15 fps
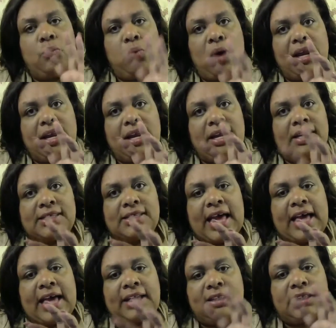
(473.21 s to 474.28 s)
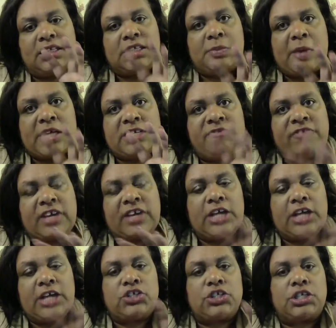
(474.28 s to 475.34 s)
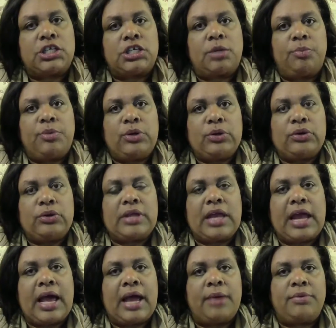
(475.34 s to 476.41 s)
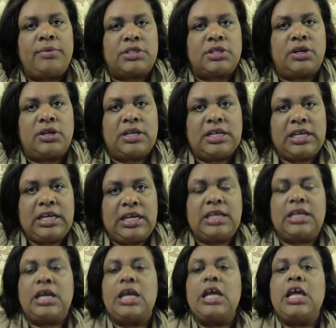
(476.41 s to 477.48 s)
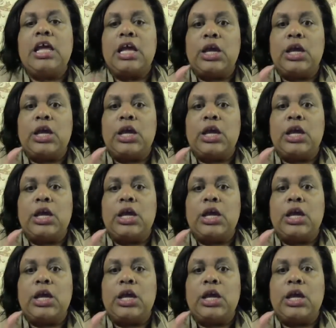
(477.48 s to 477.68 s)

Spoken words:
what exactly the specifications of the computer I was going to need